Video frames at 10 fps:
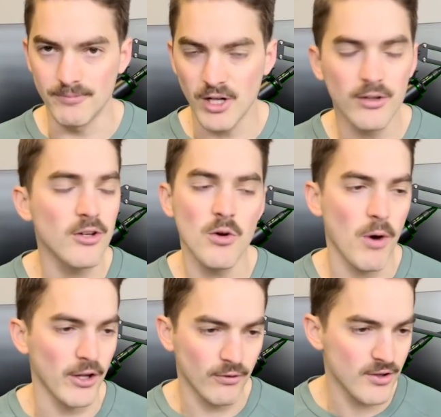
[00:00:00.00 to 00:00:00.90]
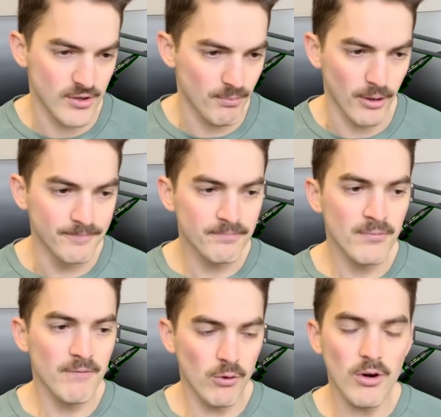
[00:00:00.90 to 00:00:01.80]
And I'll tell you why. It's very simple.
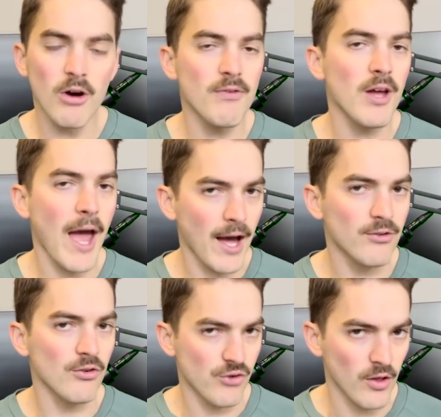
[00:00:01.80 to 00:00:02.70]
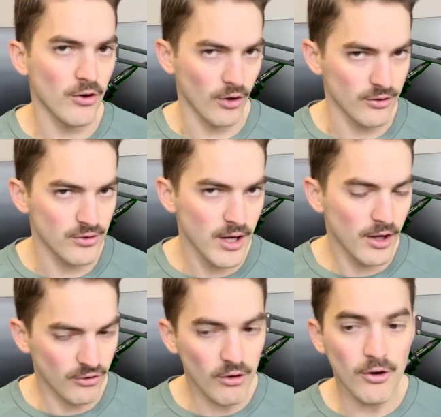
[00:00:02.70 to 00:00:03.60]
Philadelphia has Jalen Hurts.
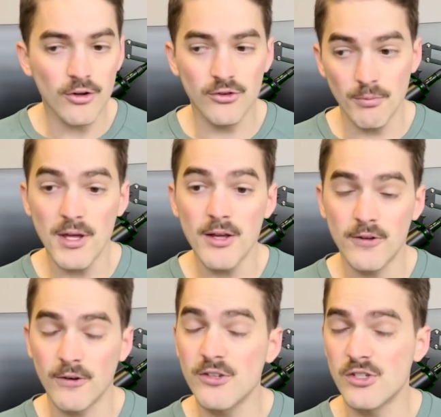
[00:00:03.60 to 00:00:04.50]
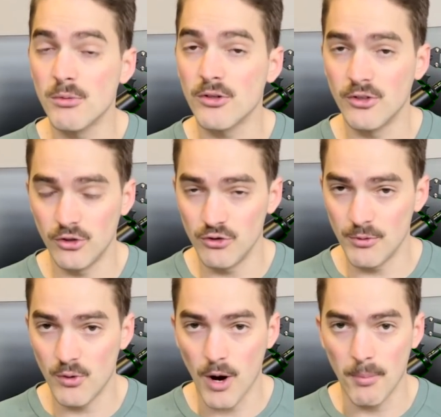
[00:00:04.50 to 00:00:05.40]
Jalen Hurts, to me, is very similar to
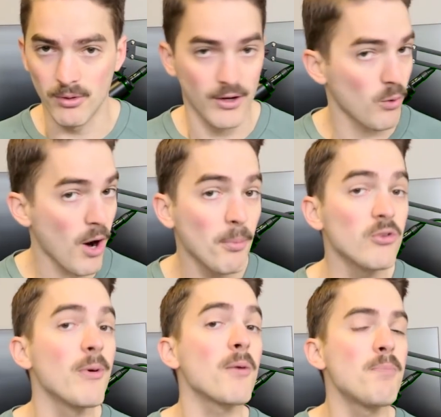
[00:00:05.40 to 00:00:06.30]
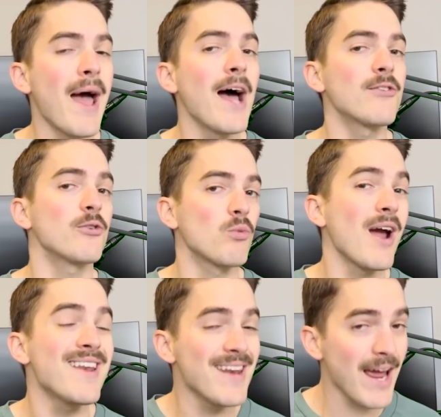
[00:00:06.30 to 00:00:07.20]
Jimmy Garoppolo. Now, Garoppolo's a better passer
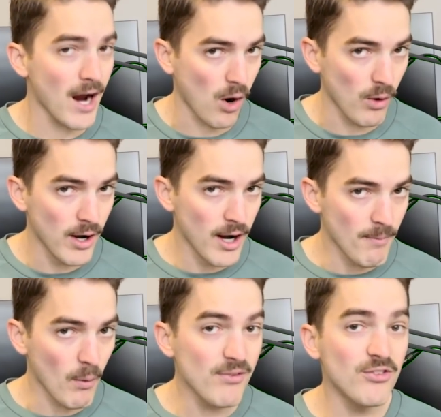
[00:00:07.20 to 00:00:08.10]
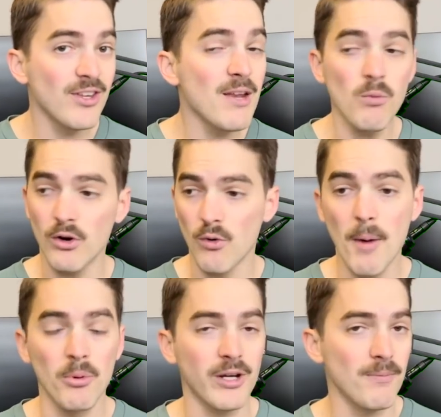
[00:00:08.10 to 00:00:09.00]
right now, but we've seen what
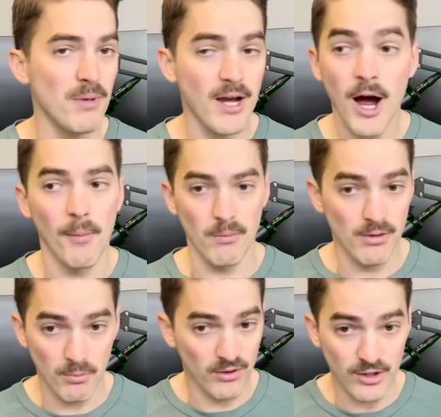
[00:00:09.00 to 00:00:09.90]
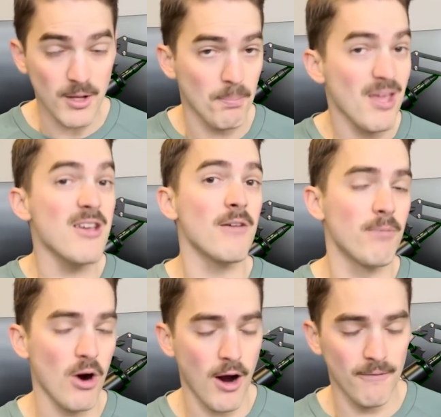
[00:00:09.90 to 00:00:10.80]
Garoppolo can become. I mean, we've seen the peak of
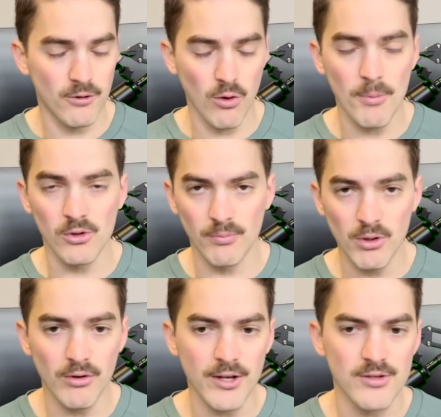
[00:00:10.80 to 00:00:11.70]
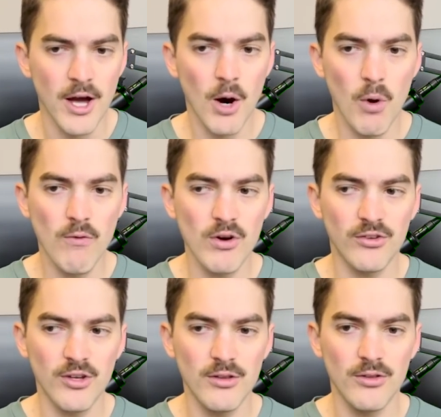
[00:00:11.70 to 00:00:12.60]
Garoppolo's abilities. We've only
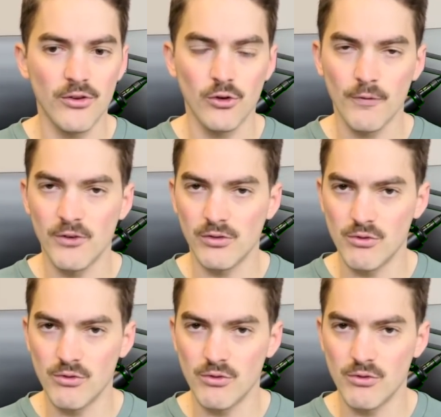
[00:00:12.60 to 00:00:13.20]
seen the surface of